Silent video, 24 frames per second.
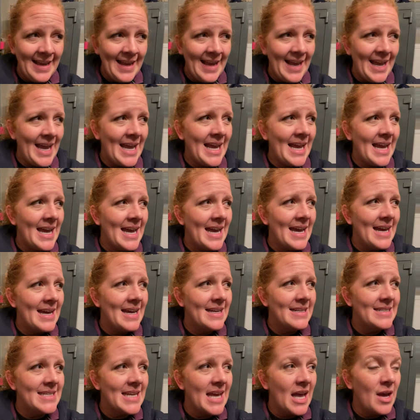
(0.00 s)

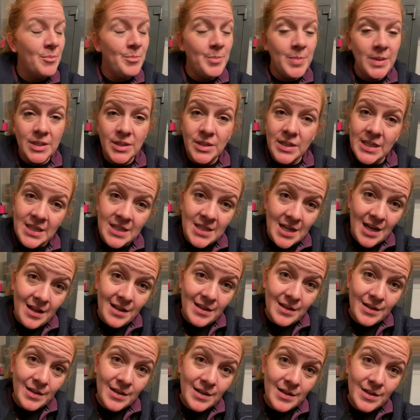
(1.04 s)
And $1 billion
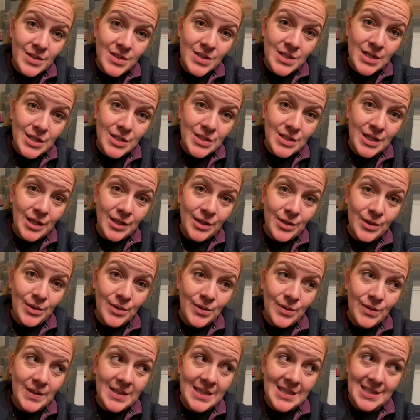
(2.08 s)

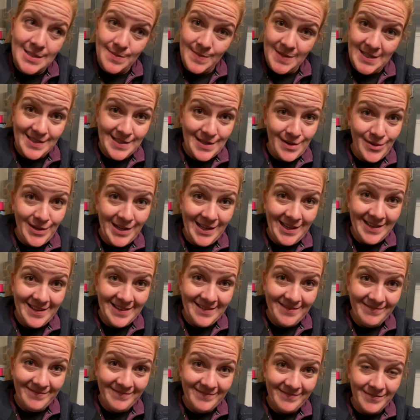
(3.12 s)
to the
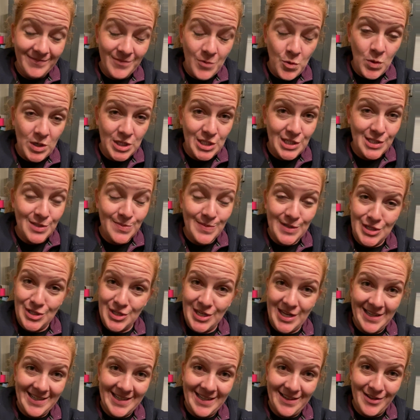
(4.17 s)
Smithsonian, which has been
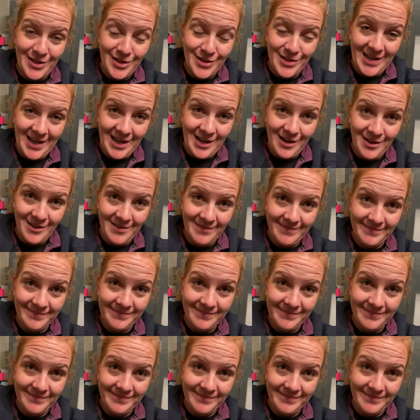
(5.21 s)
shut down all year.